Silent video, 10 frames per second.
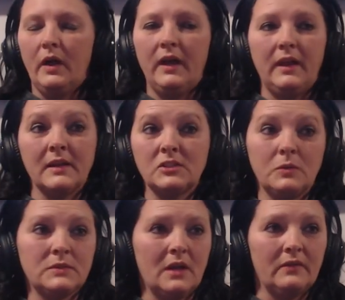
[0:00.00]
headaches, she
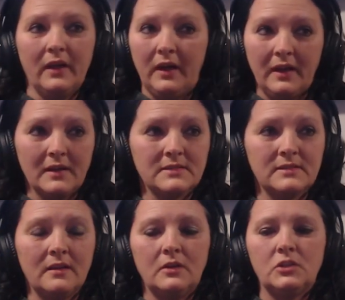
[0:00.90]
was having headaches.
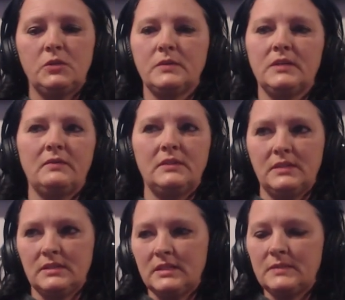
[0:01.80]
She was having
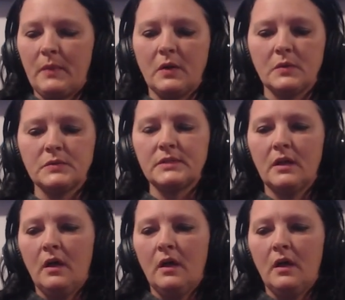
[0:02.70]
dizzy spells.